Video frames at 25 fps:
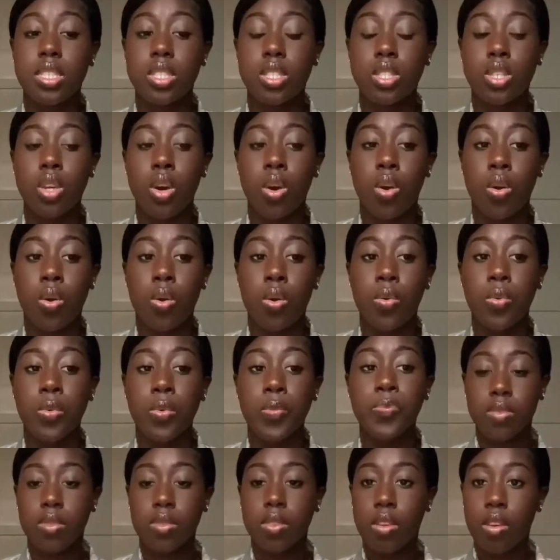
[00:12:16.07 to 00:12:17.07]
So
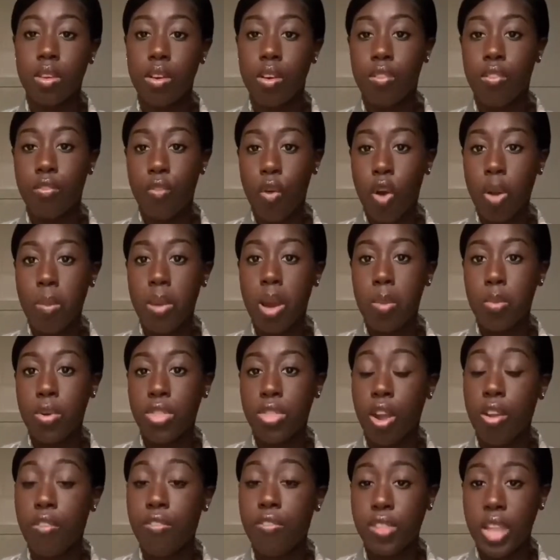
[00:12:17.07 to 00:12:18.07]
form up with
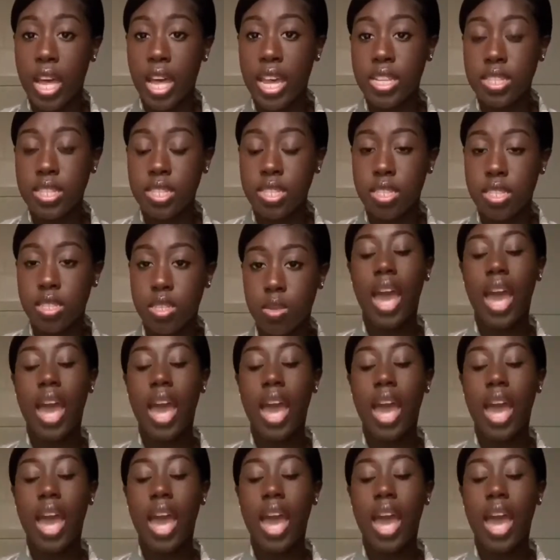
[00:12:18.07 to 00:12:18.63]
our flights.